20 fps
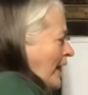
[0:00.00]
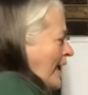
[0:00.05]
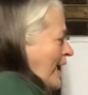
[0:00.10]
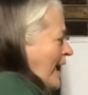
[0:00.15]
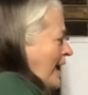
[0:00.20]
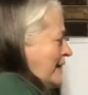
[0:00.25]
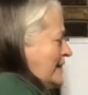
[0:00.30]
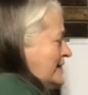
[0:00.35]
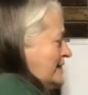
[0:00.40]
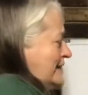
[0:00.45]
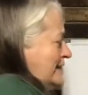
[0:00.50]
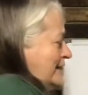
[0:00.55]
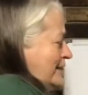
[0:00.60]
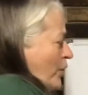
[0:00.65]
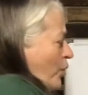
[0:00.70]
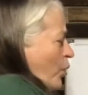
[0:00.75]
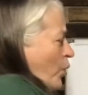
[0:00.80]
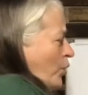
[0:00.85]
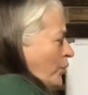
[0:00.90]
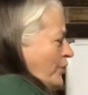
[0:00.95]
this is a
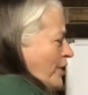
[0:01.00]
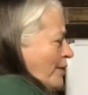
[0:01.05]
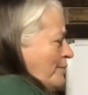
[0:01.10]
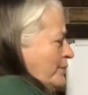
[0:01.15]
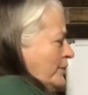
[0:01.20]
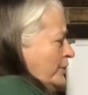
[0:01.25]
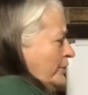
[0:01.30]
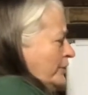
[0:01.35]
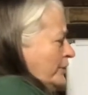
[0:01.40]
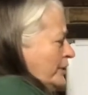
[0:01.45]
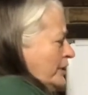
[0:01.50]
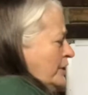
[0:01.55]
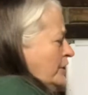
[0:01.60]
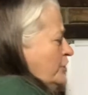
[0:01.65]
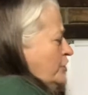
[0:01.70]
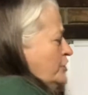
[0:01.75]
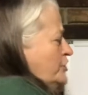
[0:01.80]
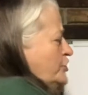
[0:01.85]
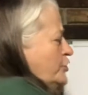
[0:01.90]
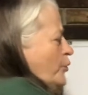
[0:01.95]
whole number,
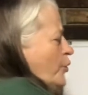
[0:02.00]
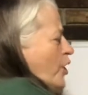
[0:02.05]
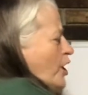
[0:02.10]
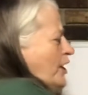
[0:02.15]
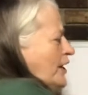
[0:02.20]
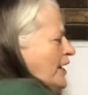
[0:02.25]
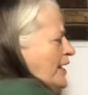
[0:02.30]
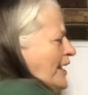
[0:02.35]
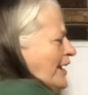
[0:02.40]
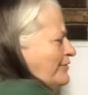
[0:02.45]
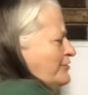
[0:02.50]
so all I have